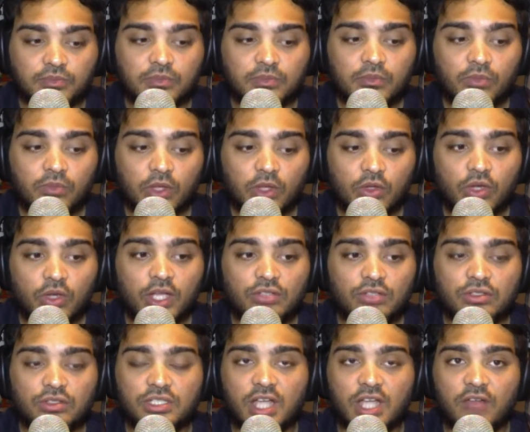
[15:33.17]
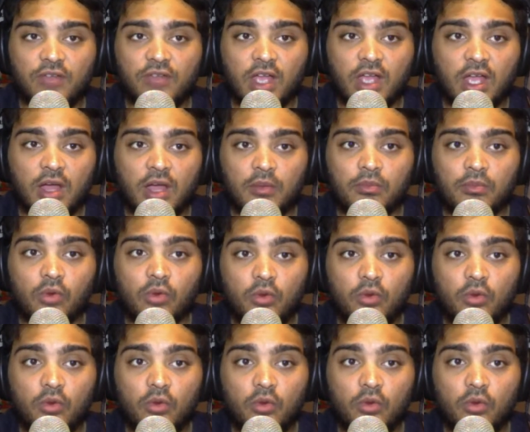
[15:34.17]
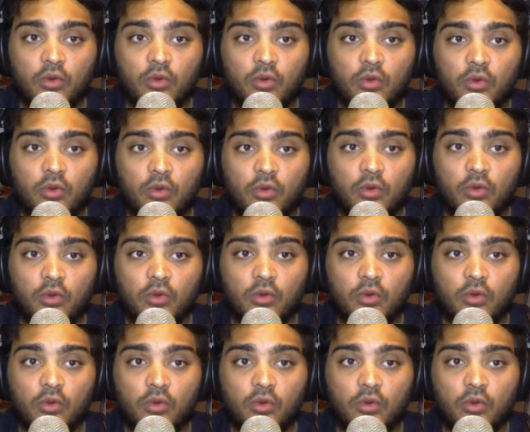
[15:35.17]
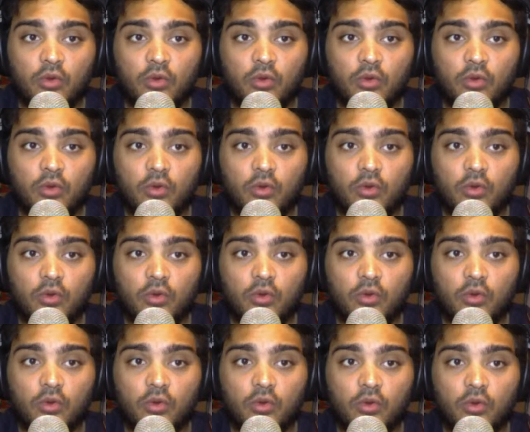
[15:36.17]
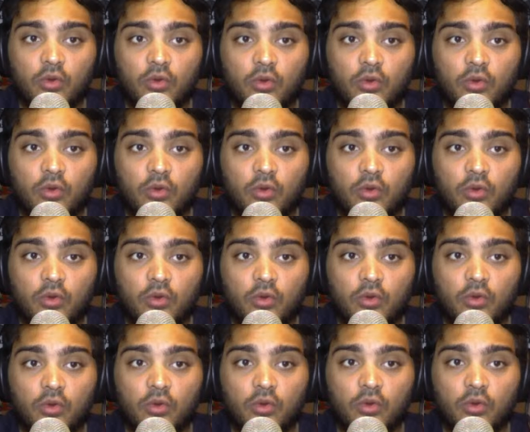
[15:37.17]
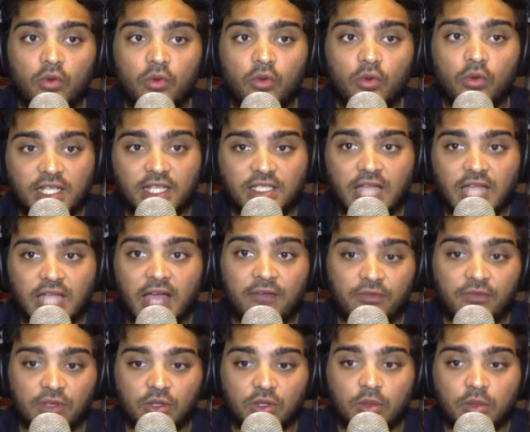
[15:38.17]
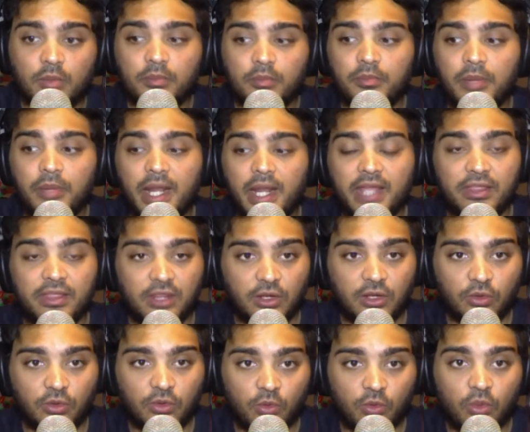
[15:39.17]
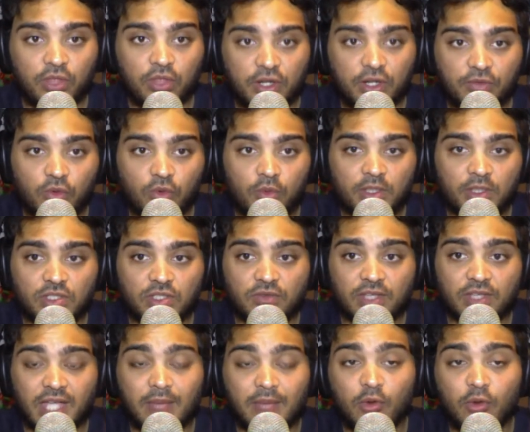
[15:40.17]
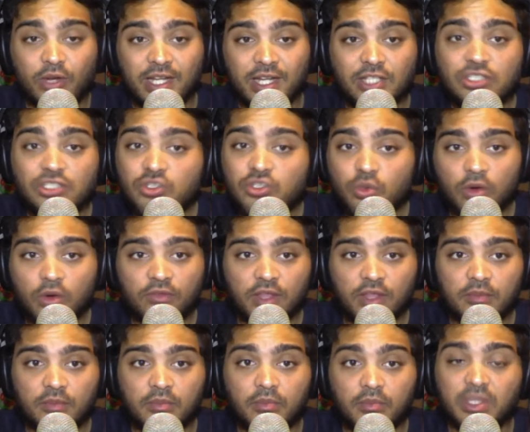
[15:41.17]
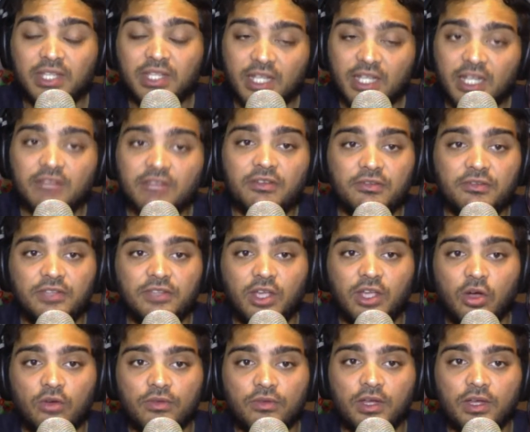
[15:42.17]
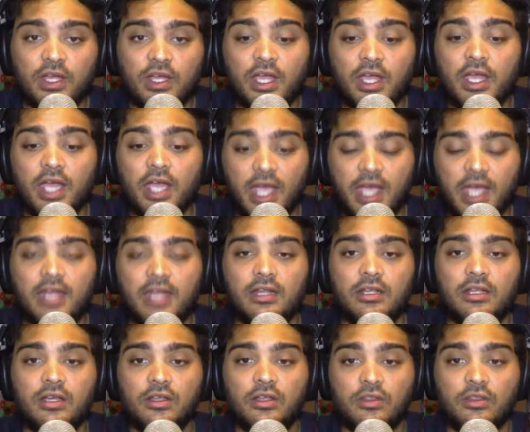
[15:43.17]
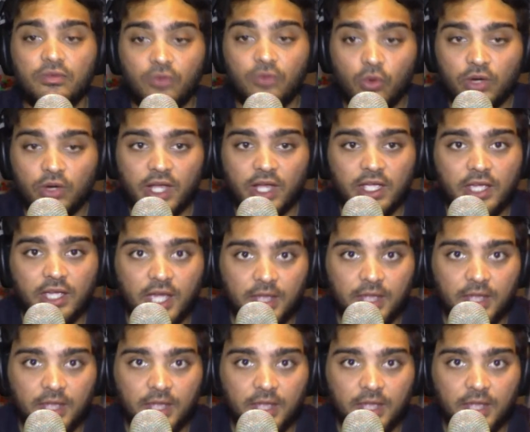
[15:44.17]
to get yourself more mentally ready for the pressures of international cricket, you need to, at least I feel, play all three formats of the game, or at least two of them, particularly 50 over and the 4-day game.